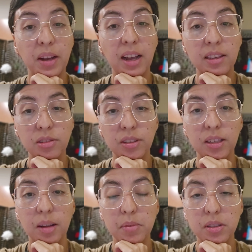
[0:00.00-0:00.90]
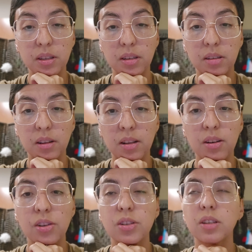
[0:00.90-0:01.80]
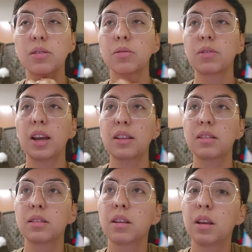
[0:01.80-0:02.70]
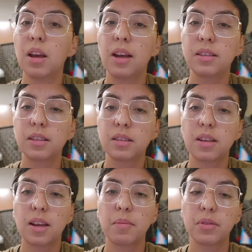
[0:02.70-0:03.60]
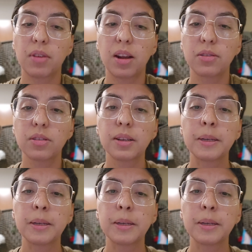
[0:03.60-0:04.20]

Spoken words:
Actually, I'm still allergic to cats at this time around.